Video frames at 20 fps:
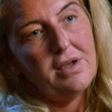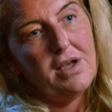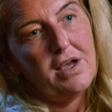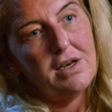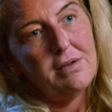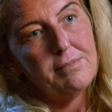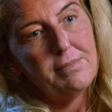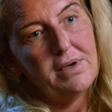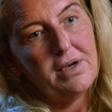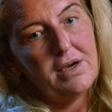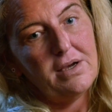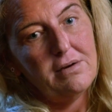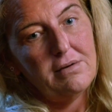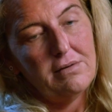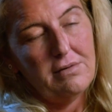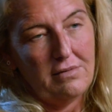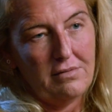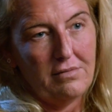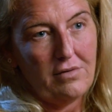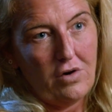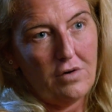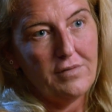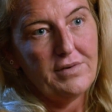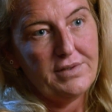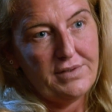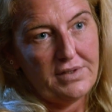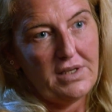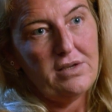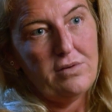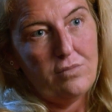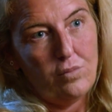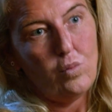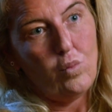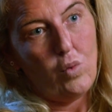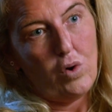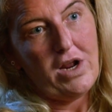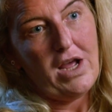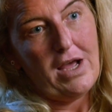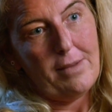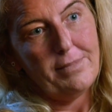and about obviously
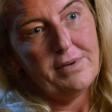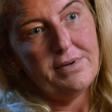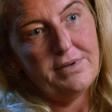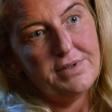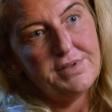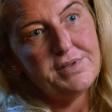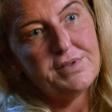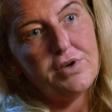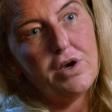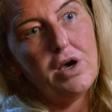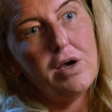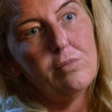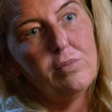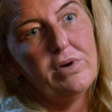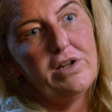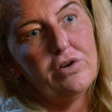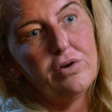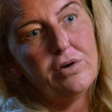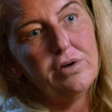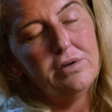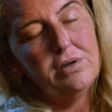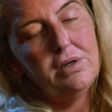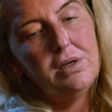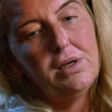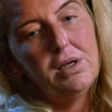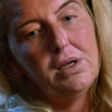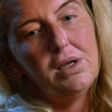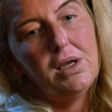what happened as time went on,